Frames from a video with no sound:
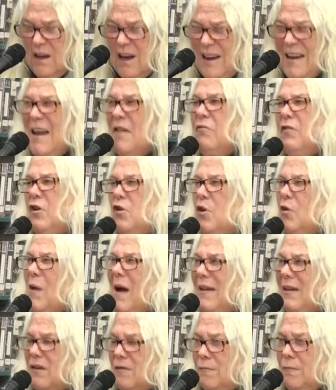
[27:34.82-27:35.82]
"I never knew
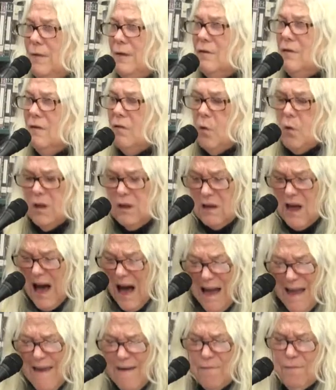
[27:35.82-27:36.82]
I could feel so
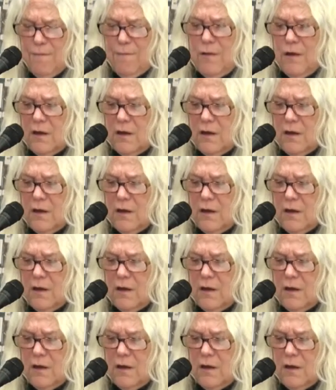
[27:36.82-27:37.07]
alive.